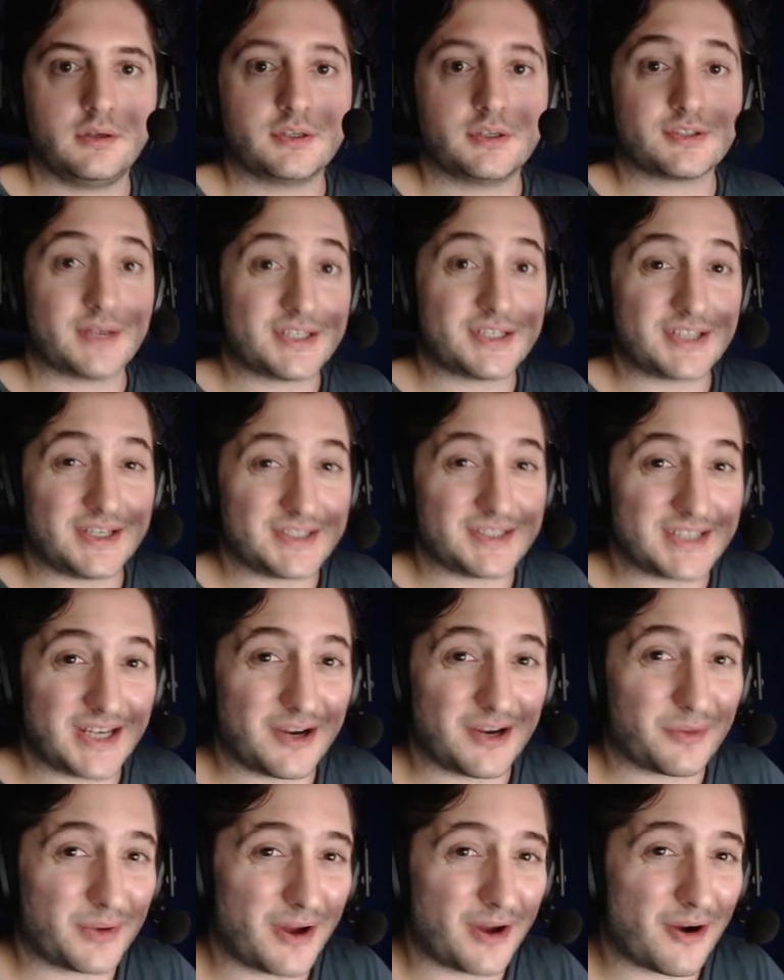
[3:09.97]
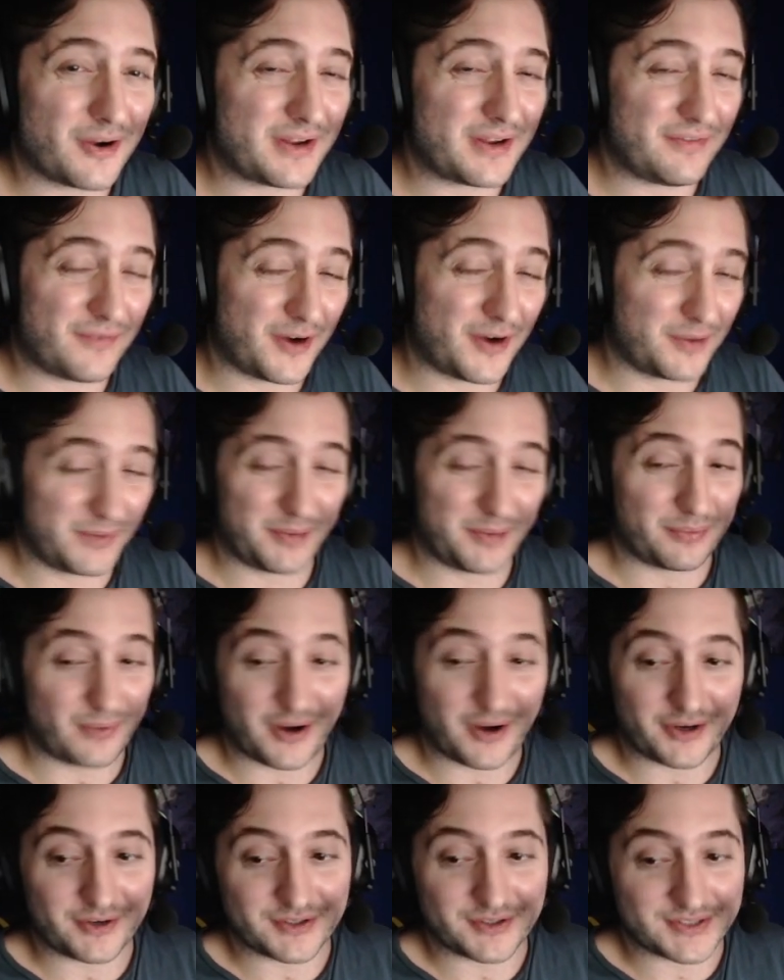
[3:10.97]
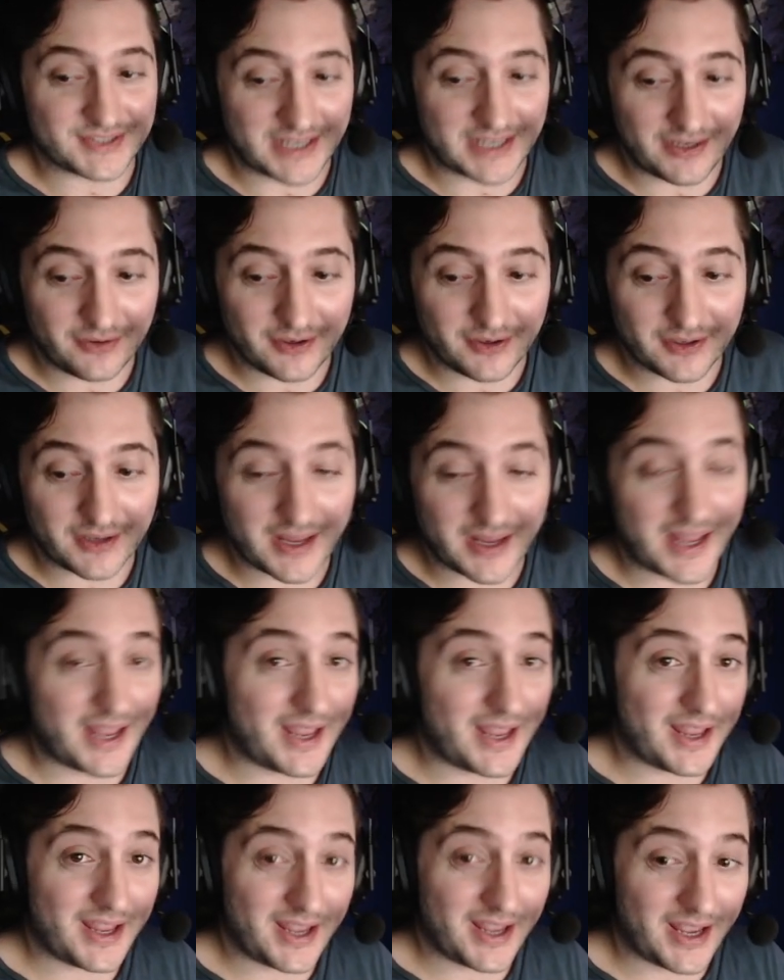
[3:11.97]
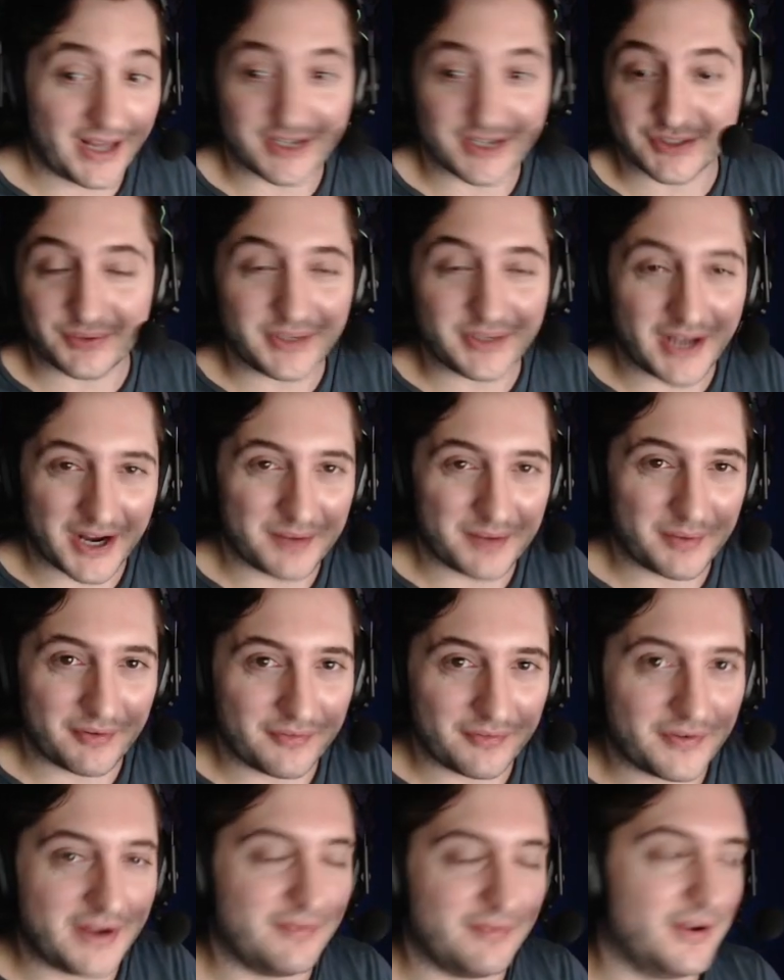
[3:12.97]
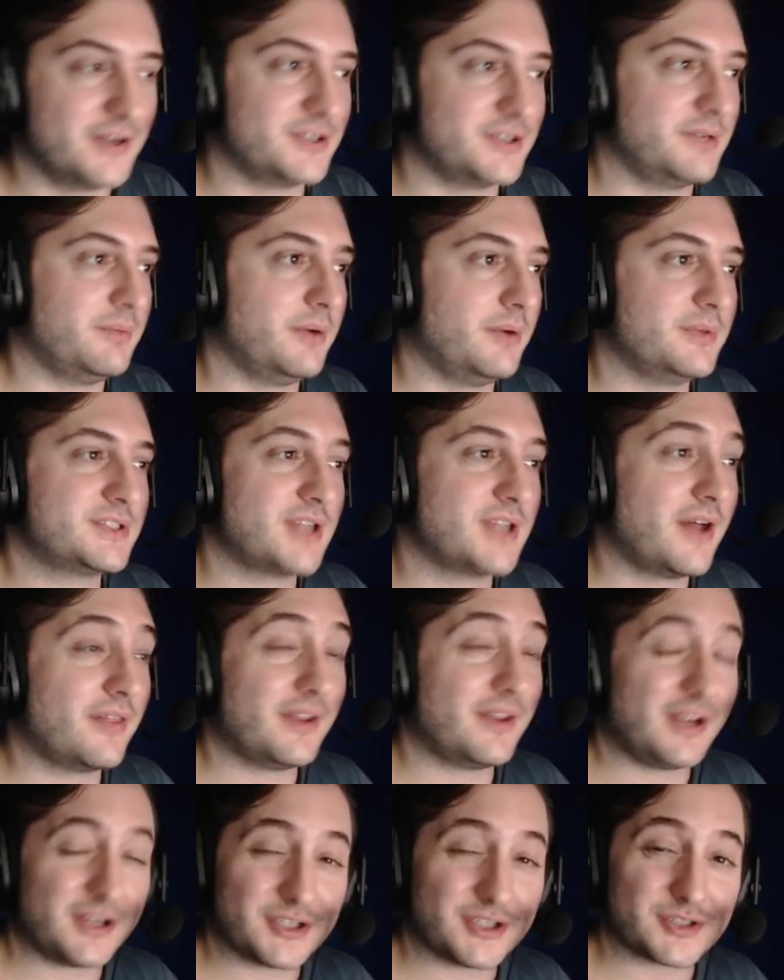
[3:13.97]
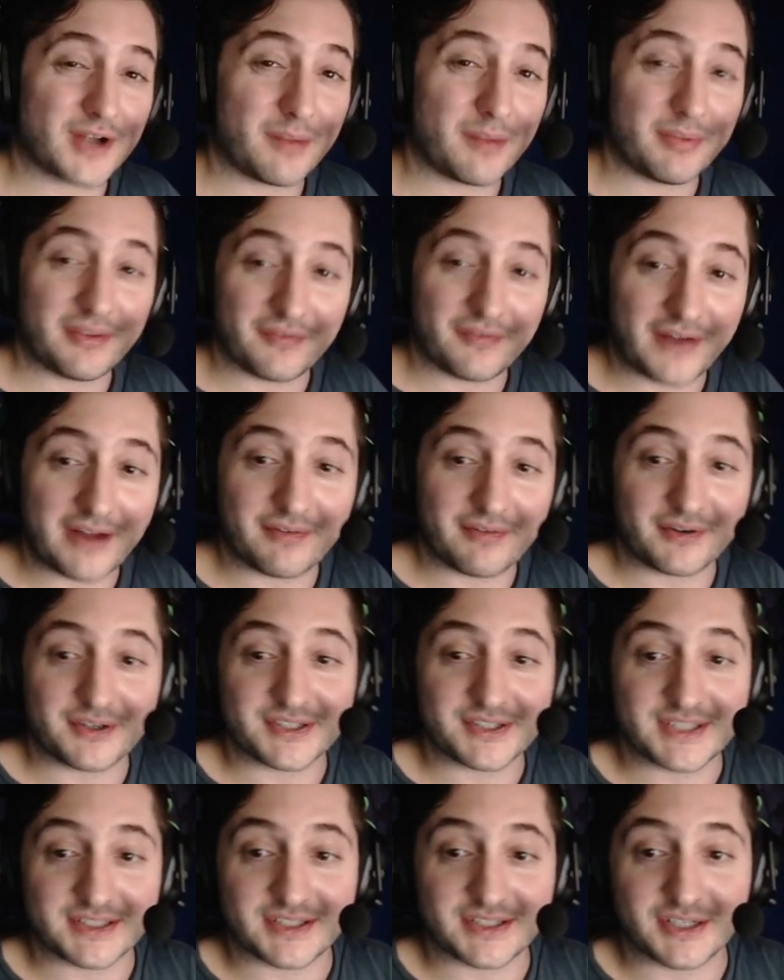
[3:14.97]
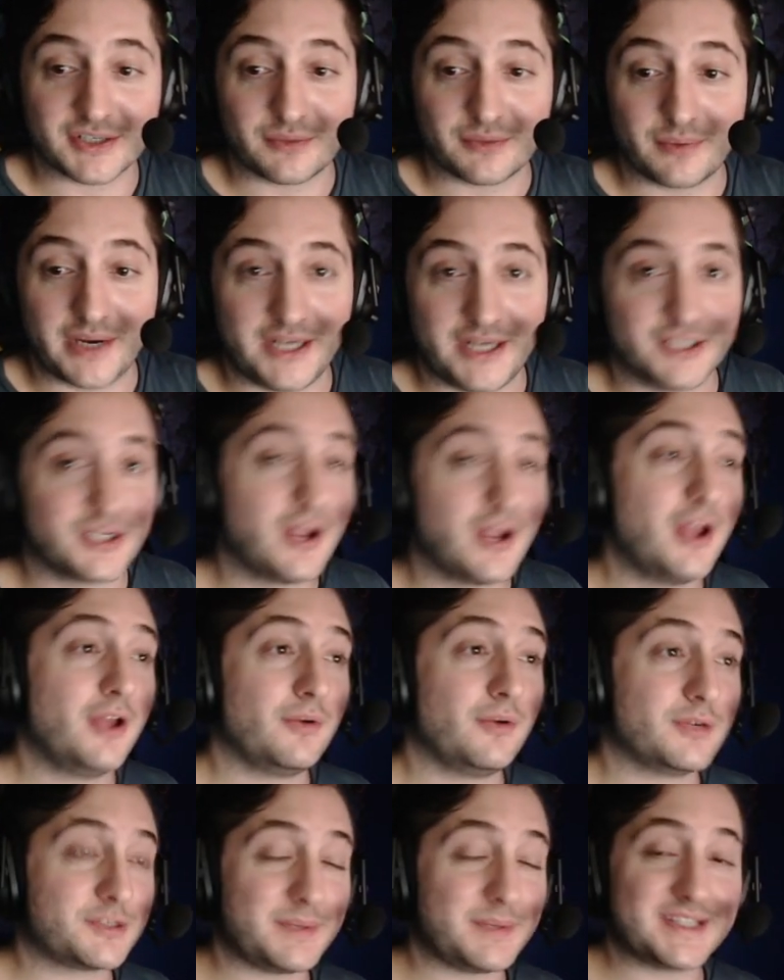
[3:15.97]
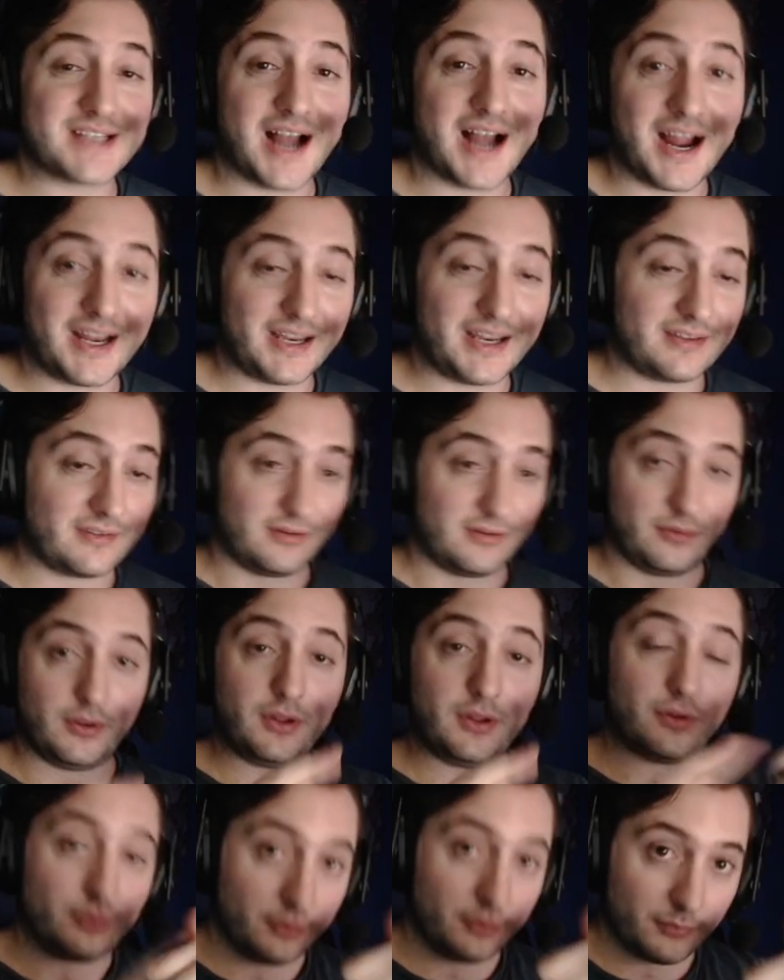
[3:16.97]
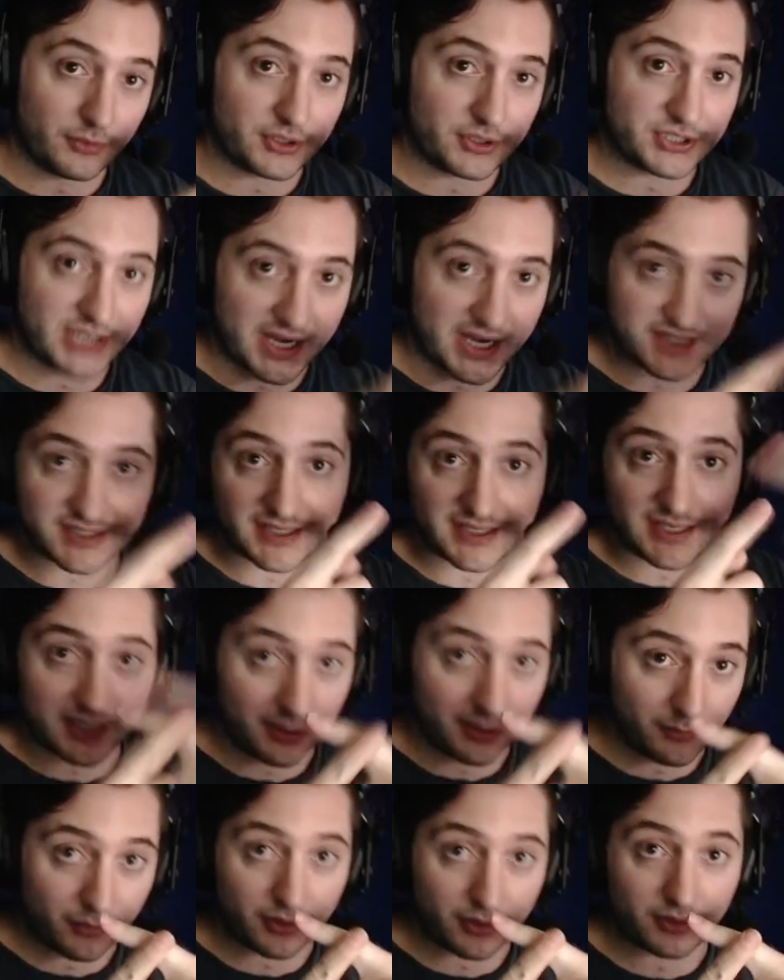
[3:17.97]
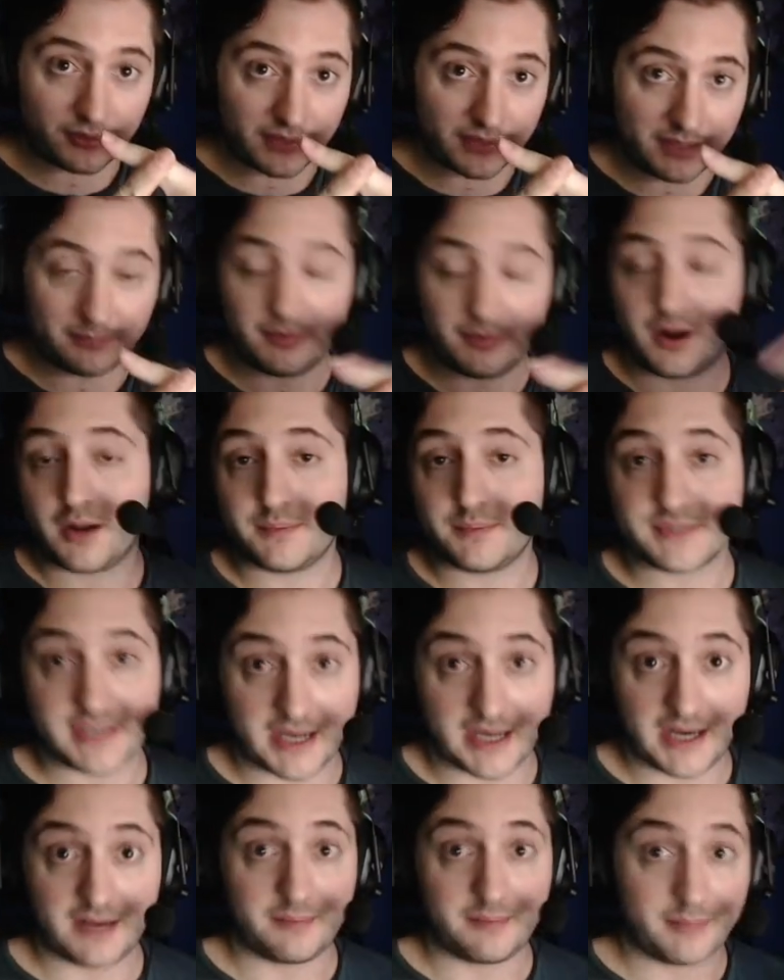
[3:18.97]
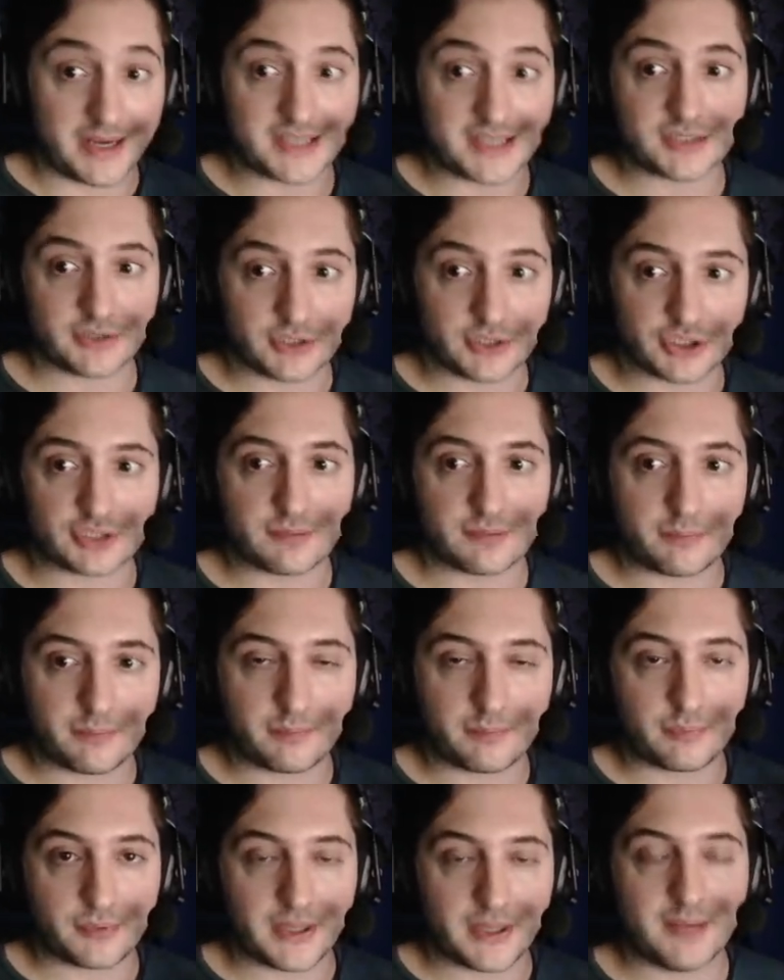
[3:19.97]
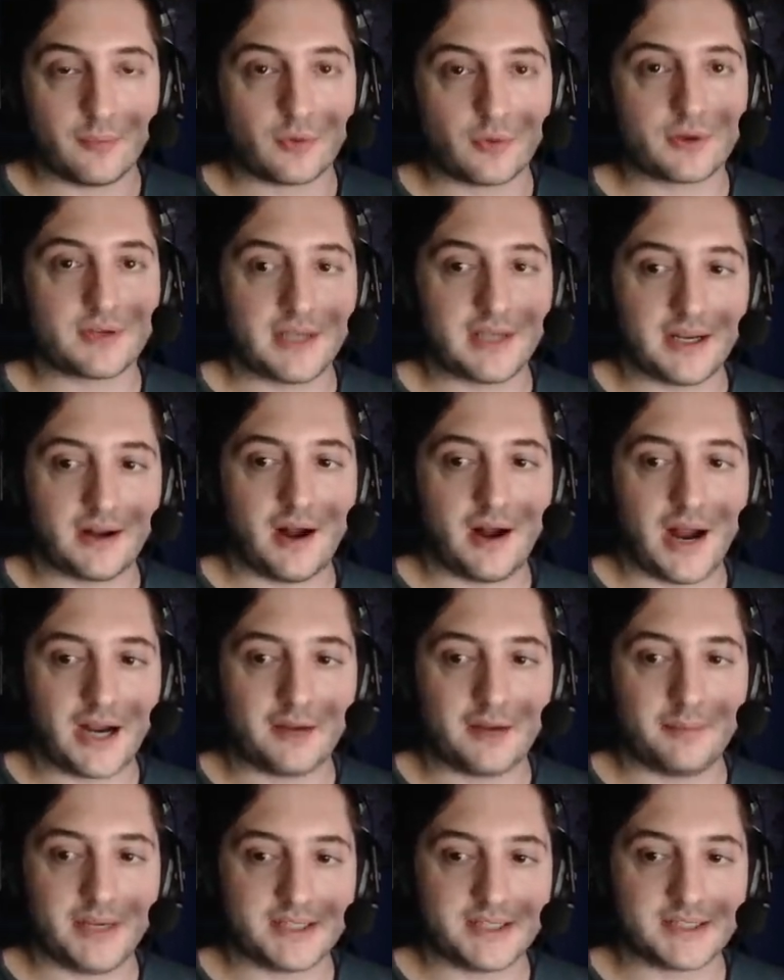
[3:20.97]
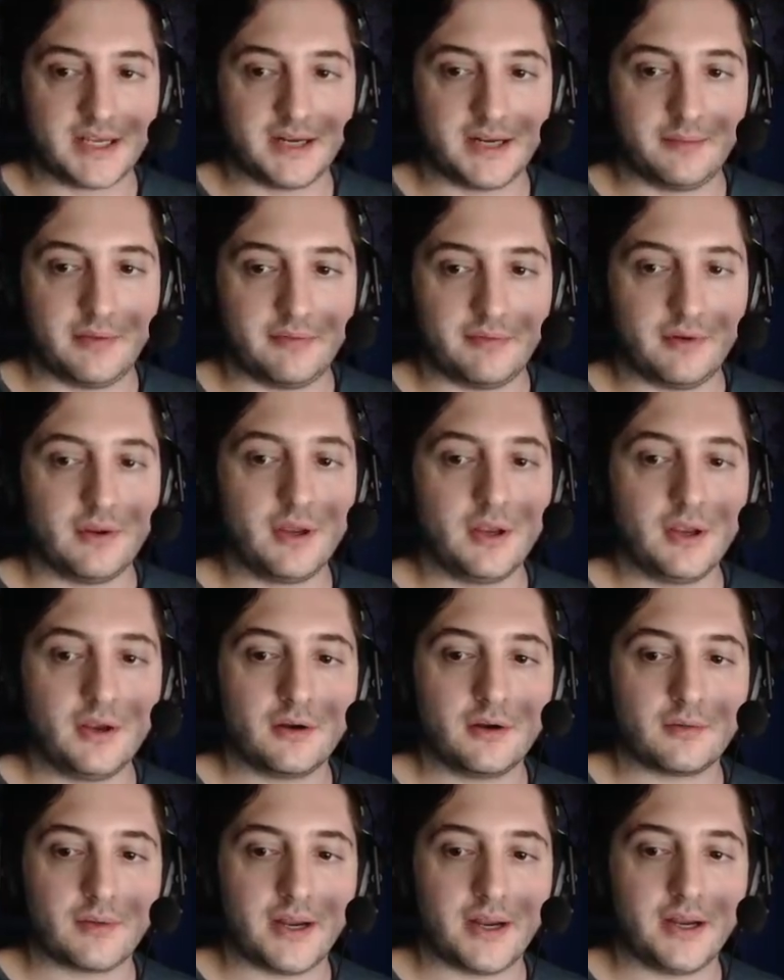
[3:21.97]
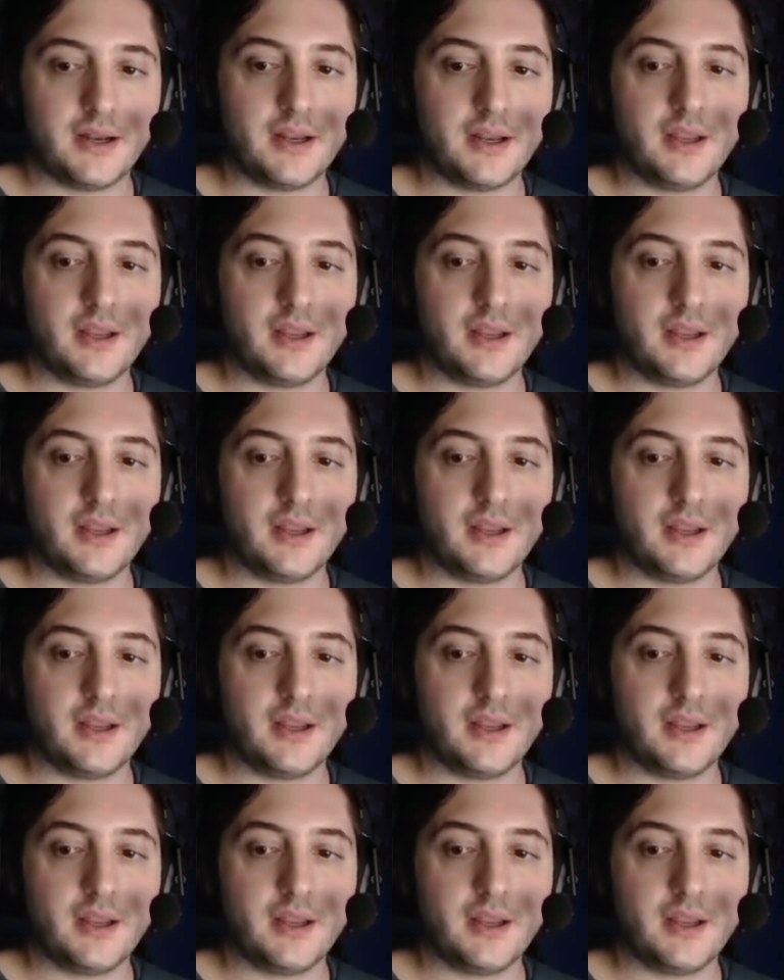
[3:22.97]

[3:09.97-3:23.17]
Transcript: So as you can see here, we already farmed up Rodiger's Sailhook, and it's only item level 500, but we saw that it could drop in the 500 to 600 range, which means I need to loot more chests, kill more elite mobs, and basically just play more to get a higher base item level, right?